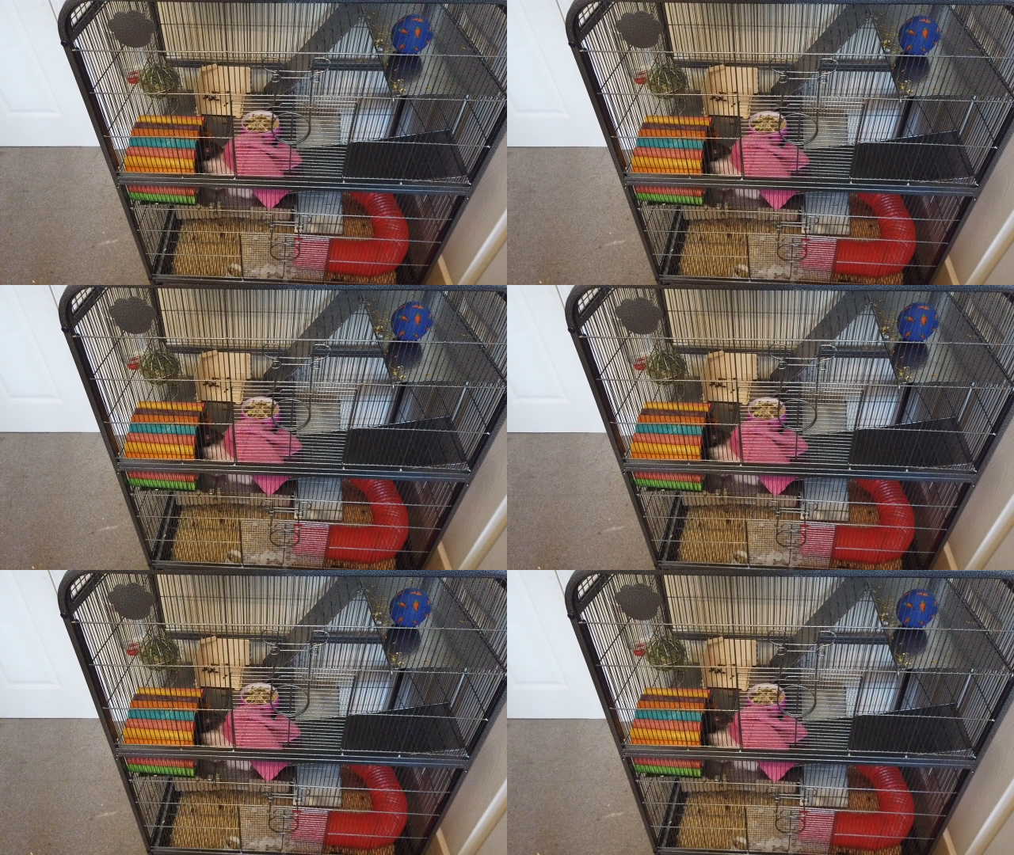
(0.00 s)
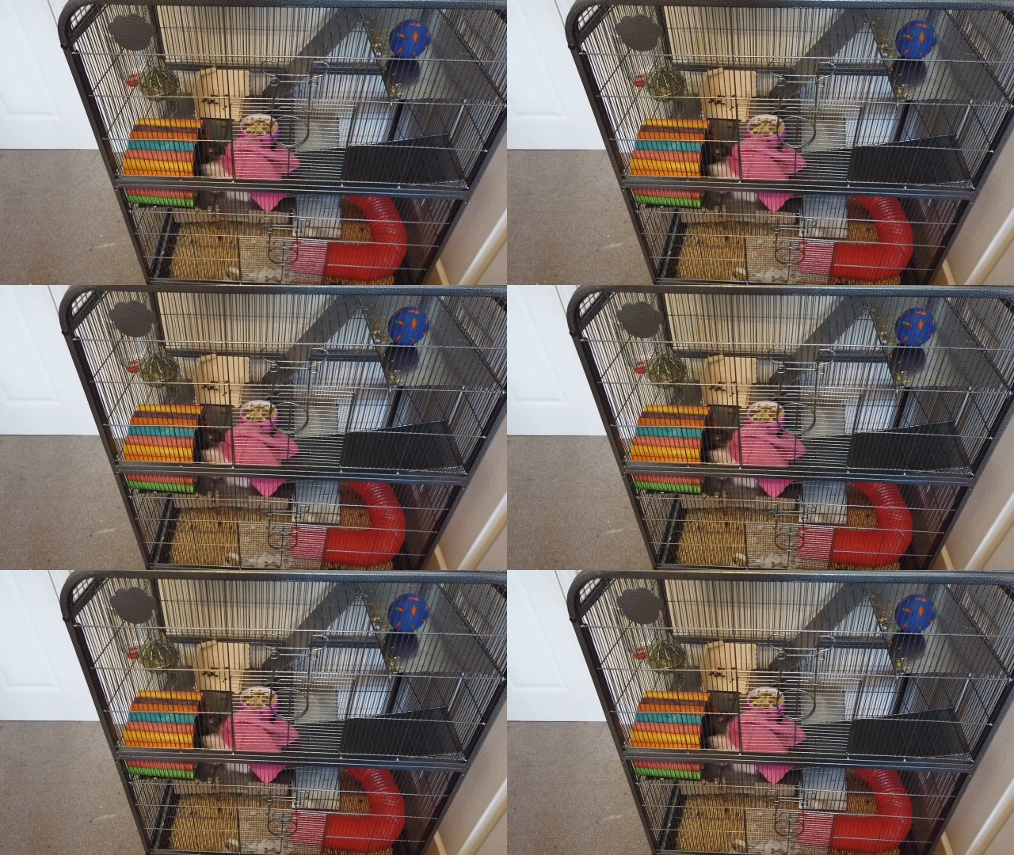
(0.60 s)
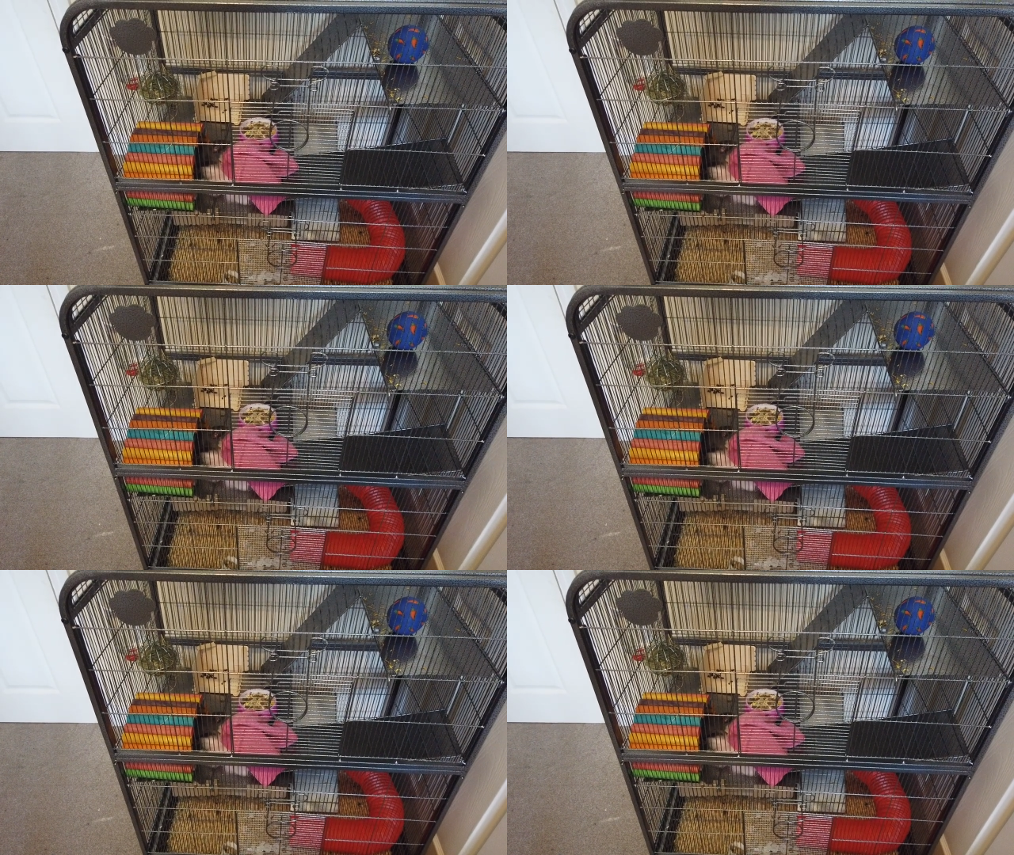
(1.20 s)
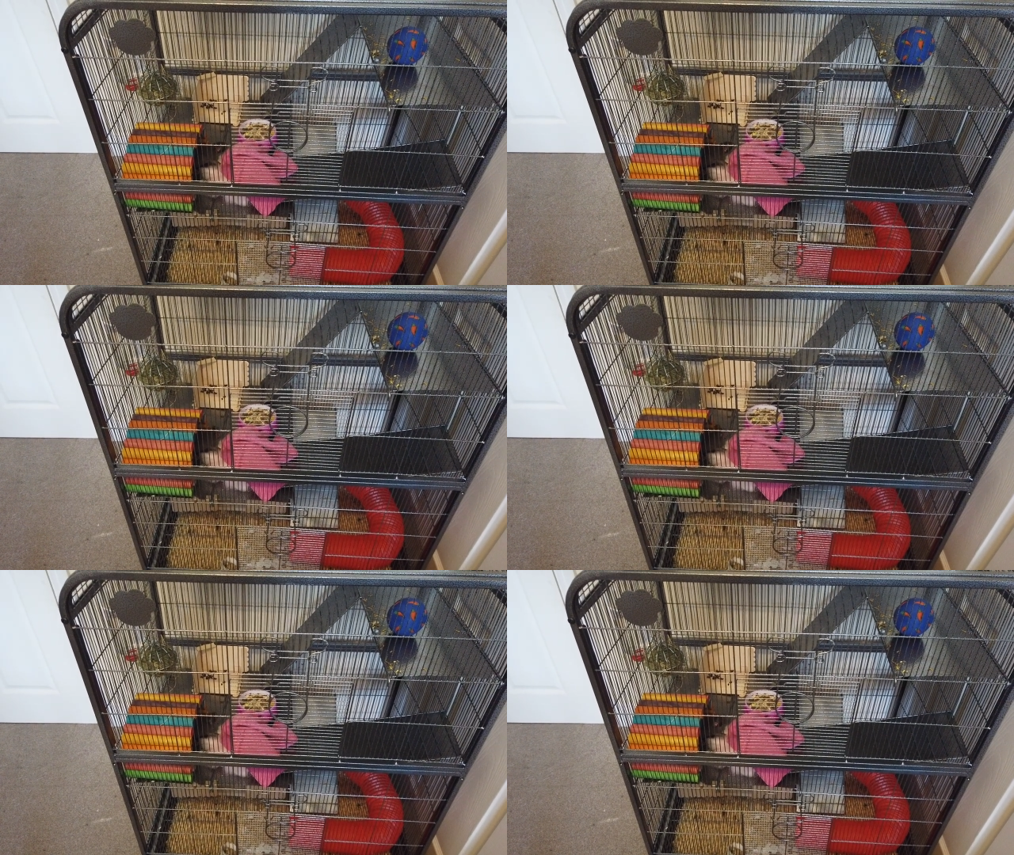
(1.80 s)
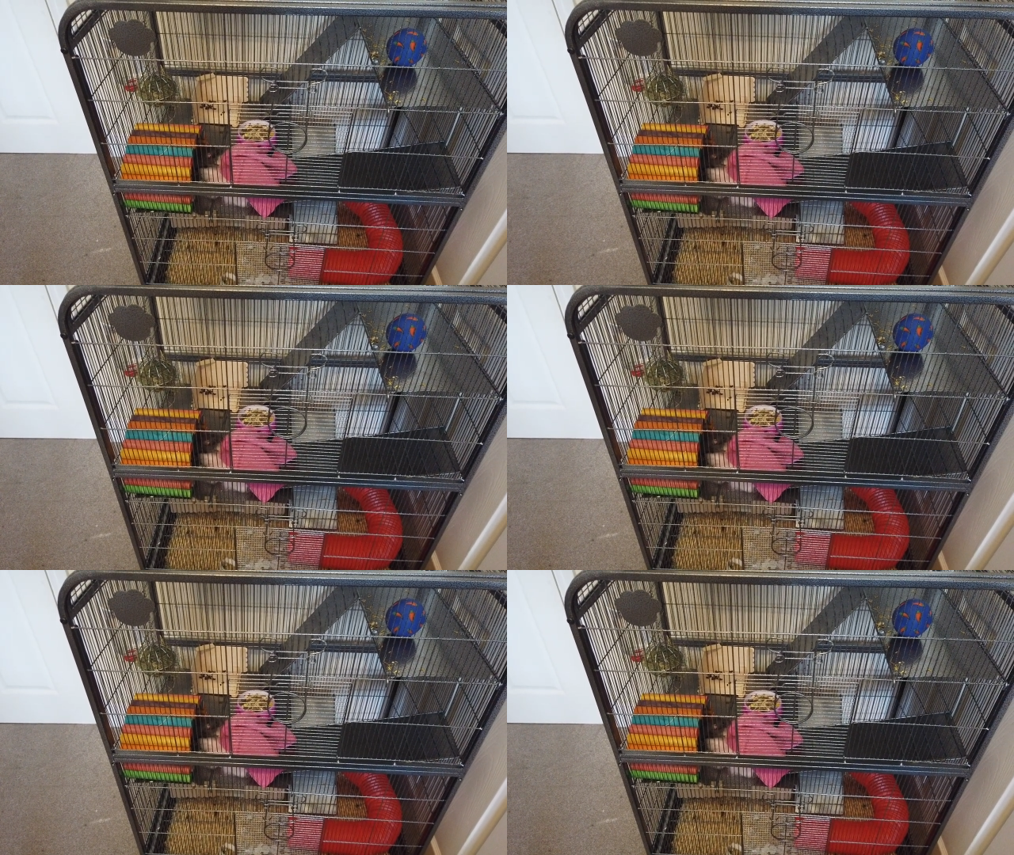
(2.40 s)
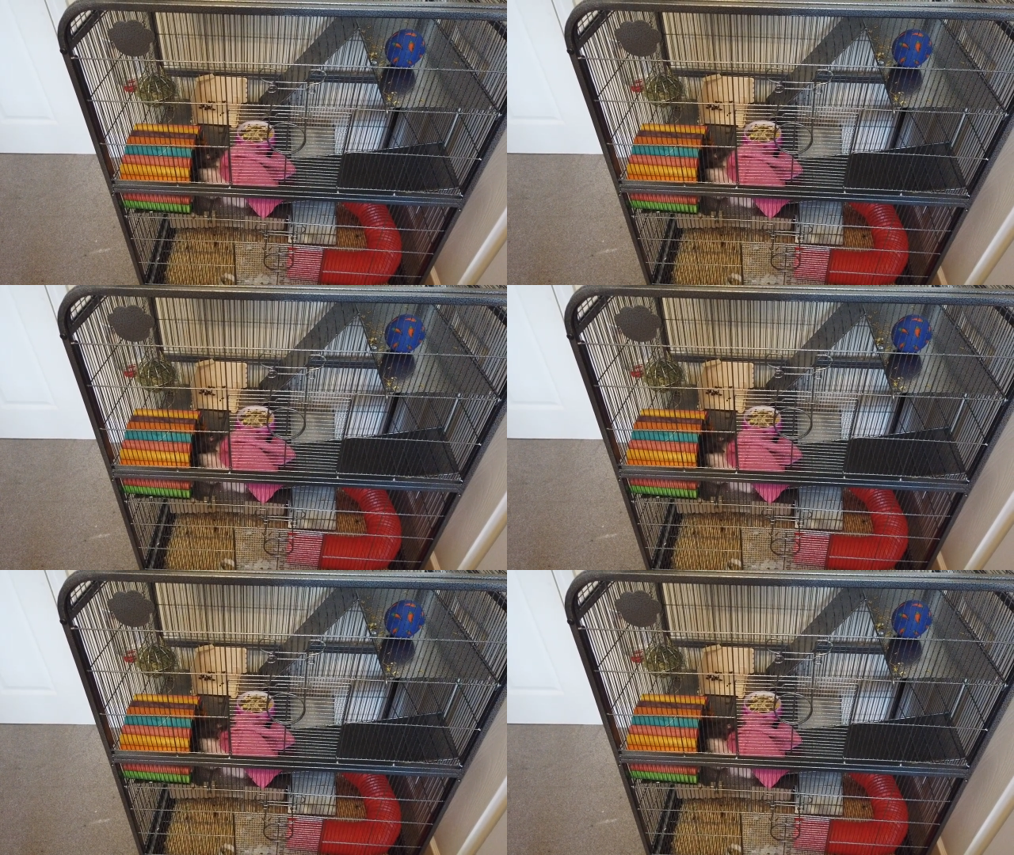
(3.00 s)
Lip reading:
No face is visible, so there are no lips to read.